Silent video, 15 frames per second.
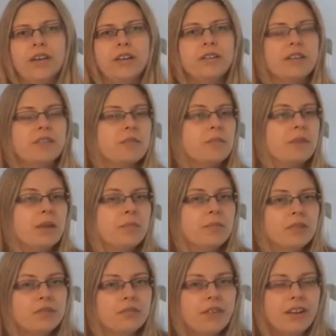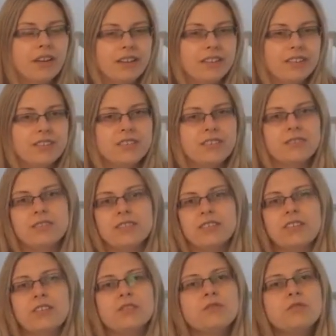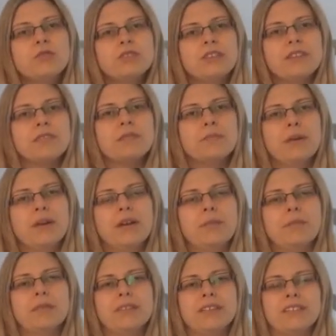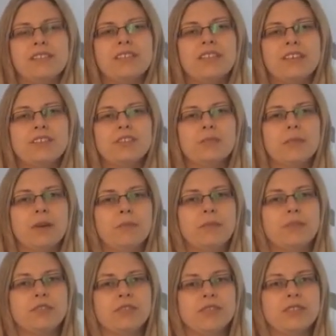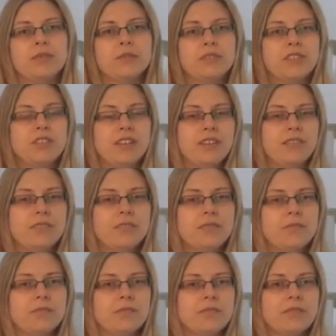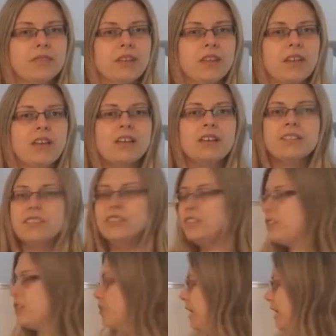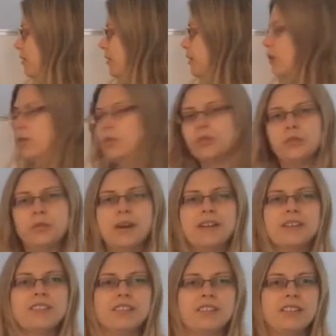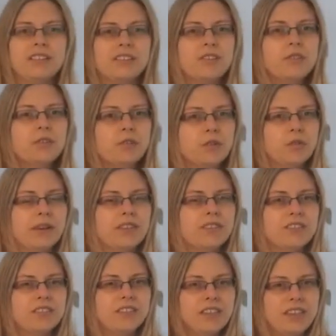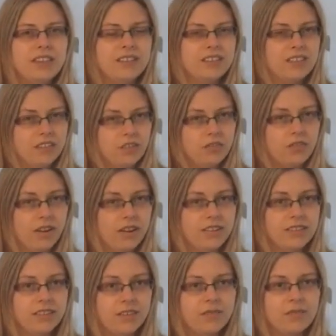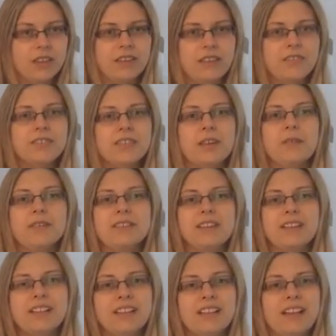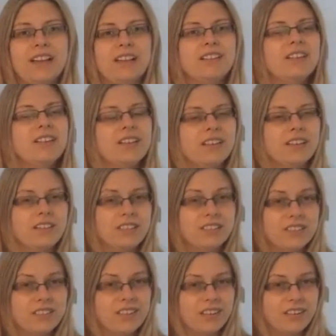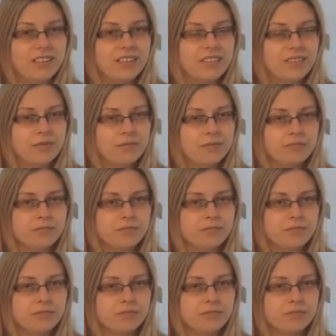Are you giving people advice? So those are all different purposes and things you might be trying to achieve. Do you have a call to action? Is a call to action needed in your writing? And if so, is it clear and concise?